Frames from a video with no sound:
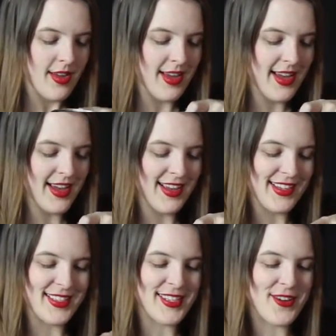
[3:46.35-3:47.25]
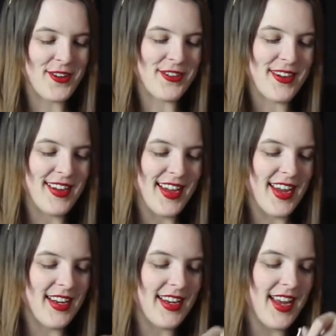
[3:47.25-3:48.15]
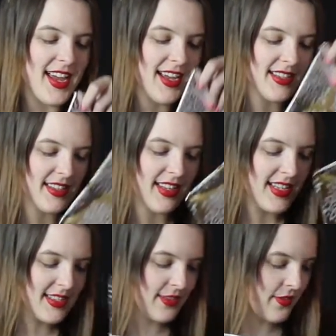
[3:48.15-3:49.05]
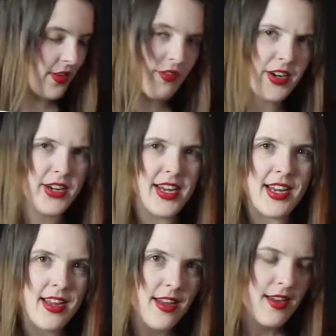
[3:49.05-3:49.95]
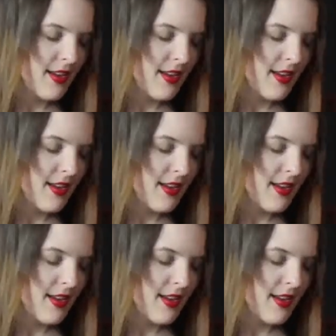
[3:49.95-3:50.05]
Uh, so, and it has lots of very